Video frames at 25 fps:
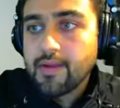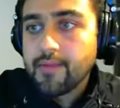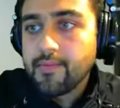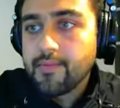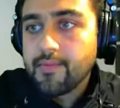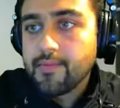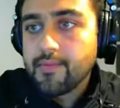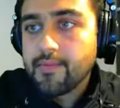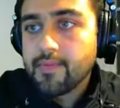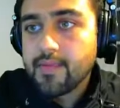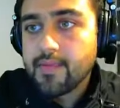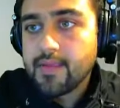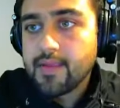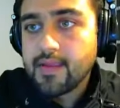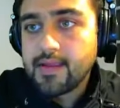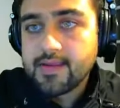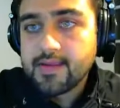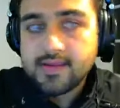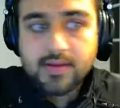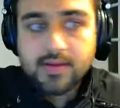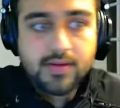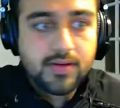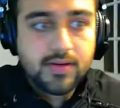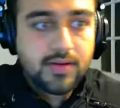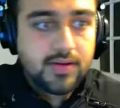Okay,
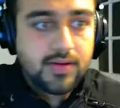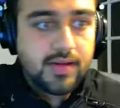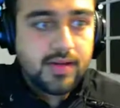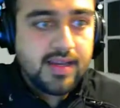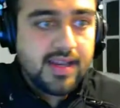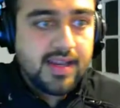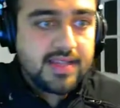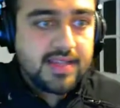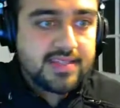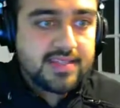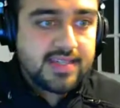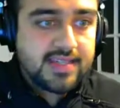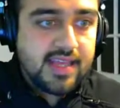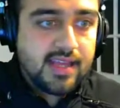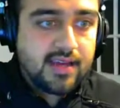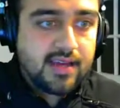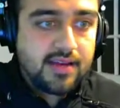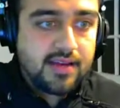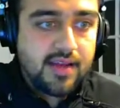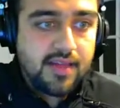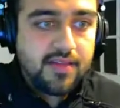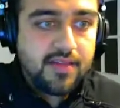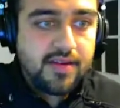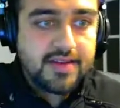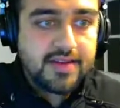so
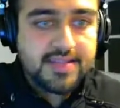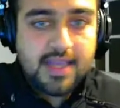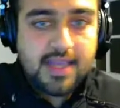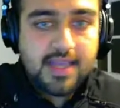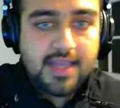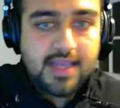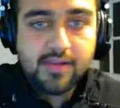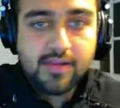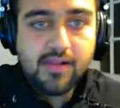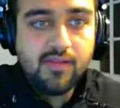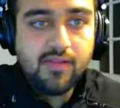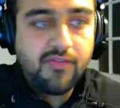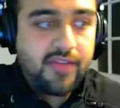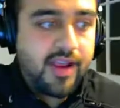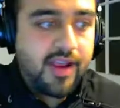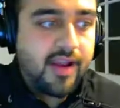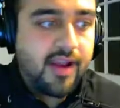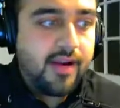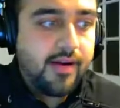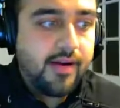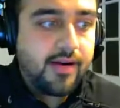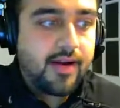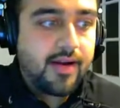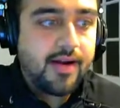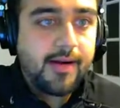let's take another
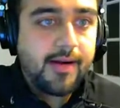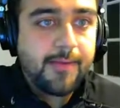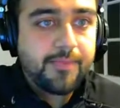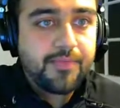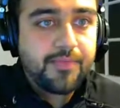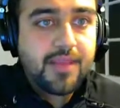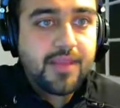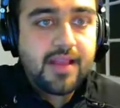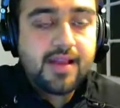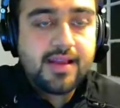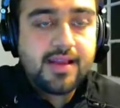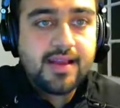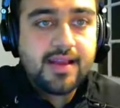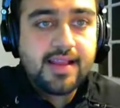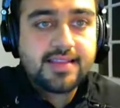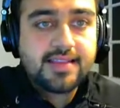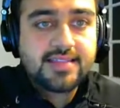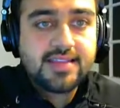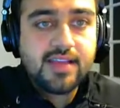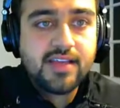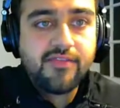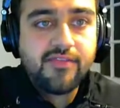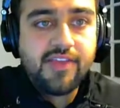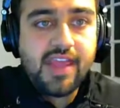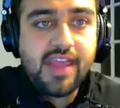example where
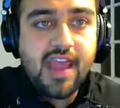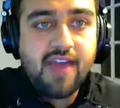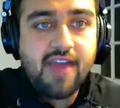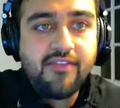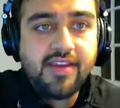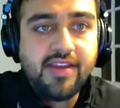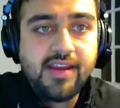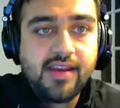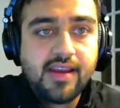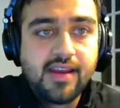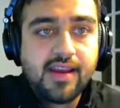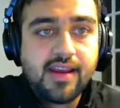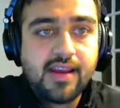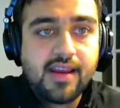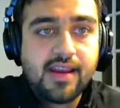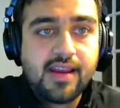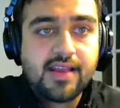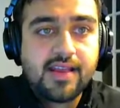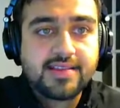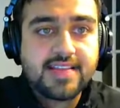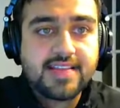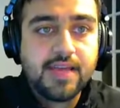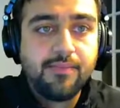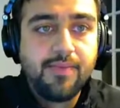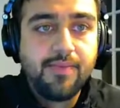let's say we have
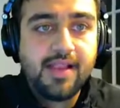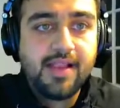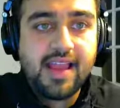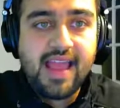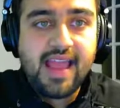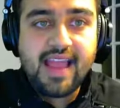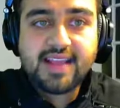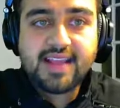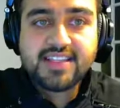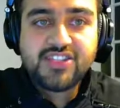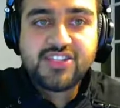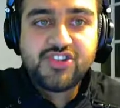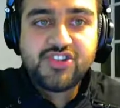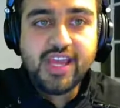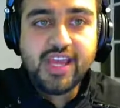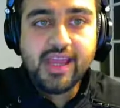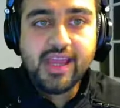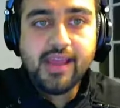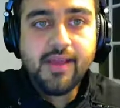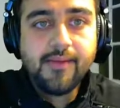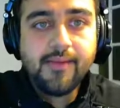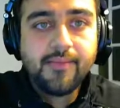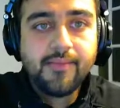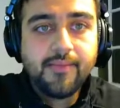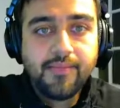an example
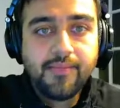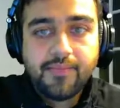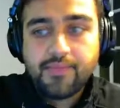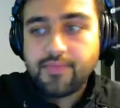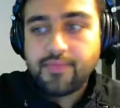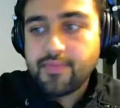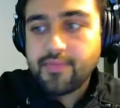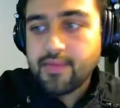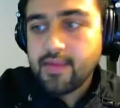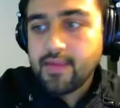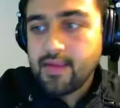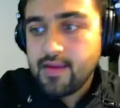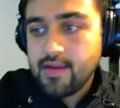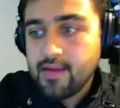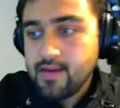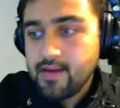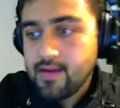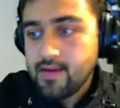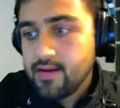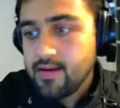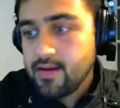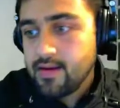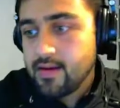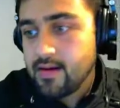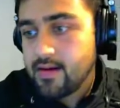xj.
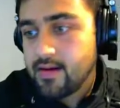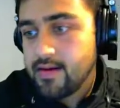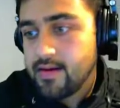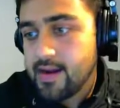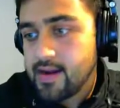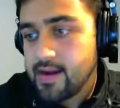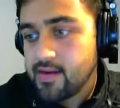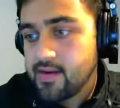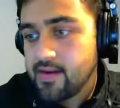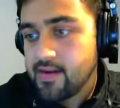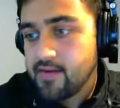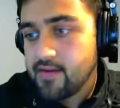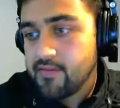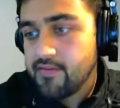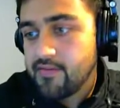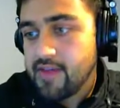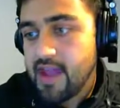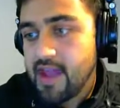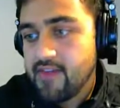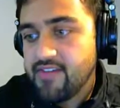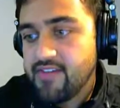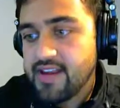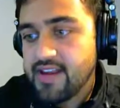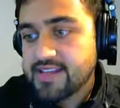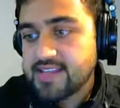All right,
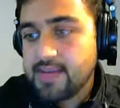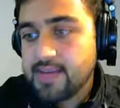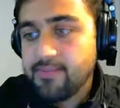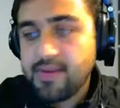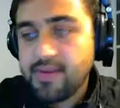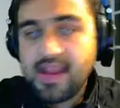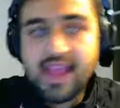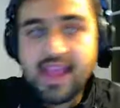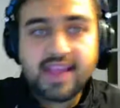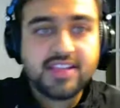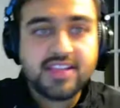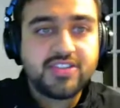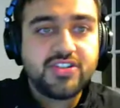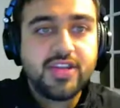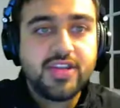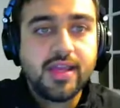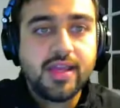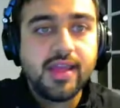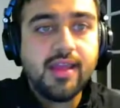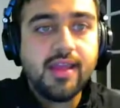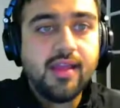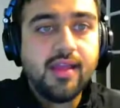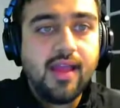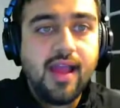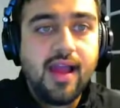we have an example
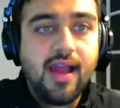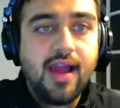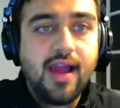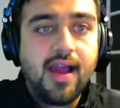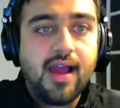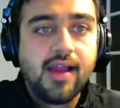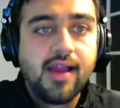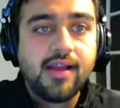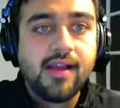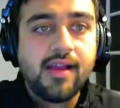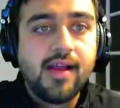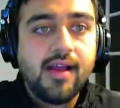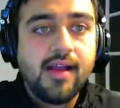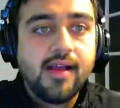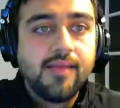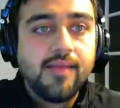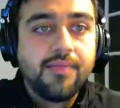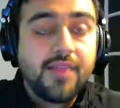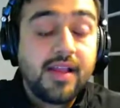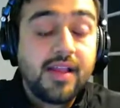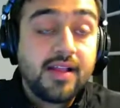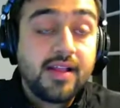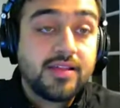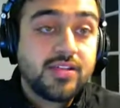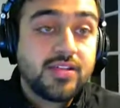xj
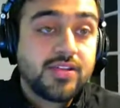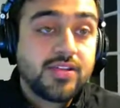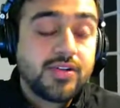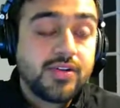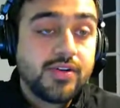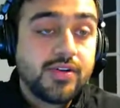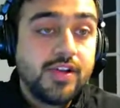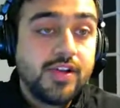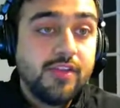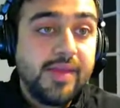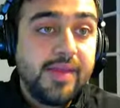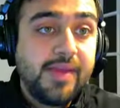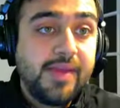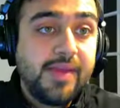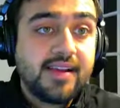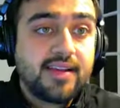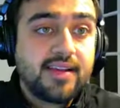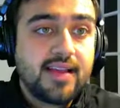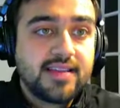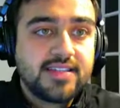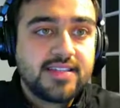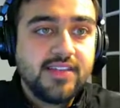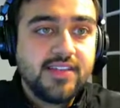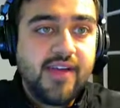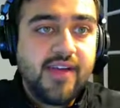and it should
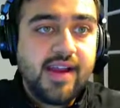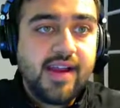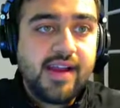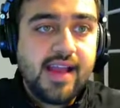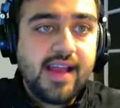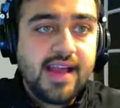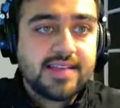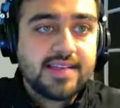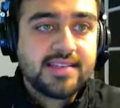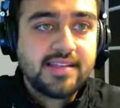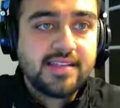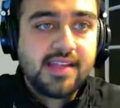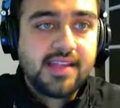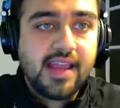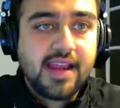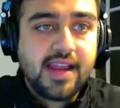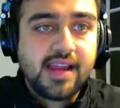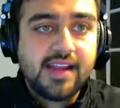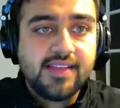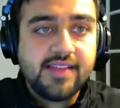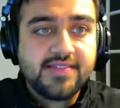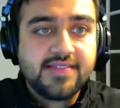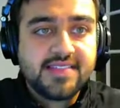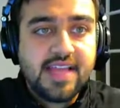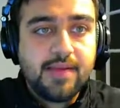have been classified
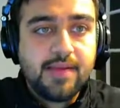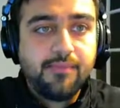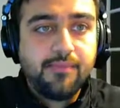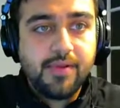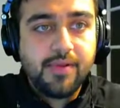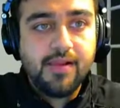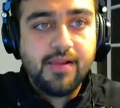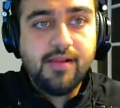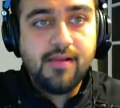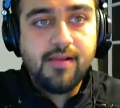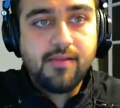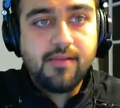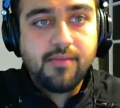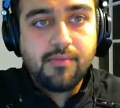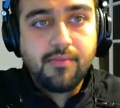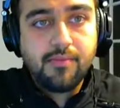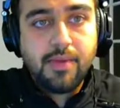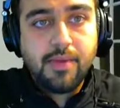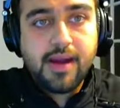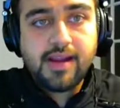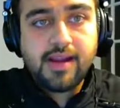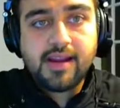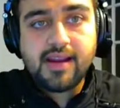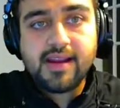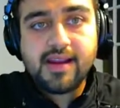as a negative
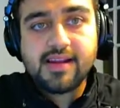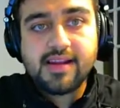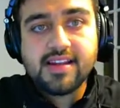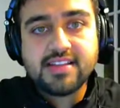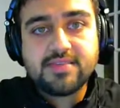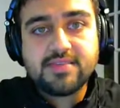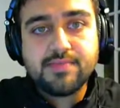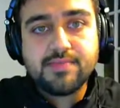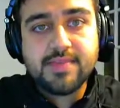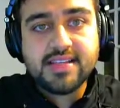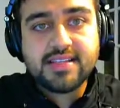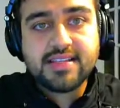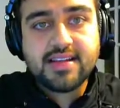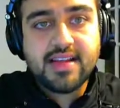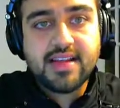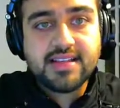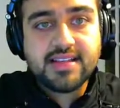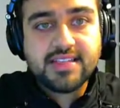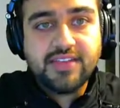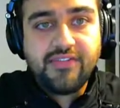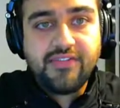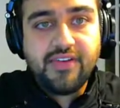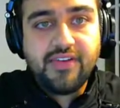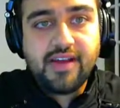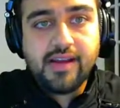sample, but it is
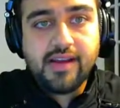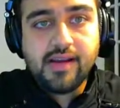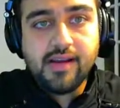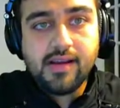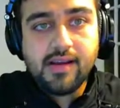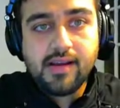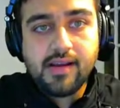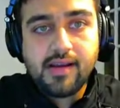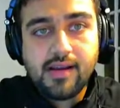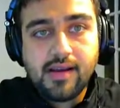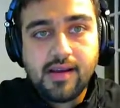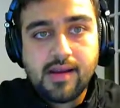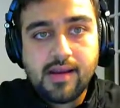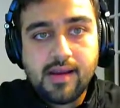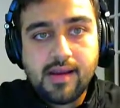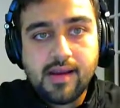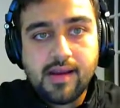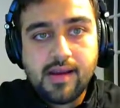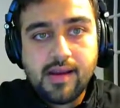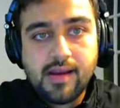misclassified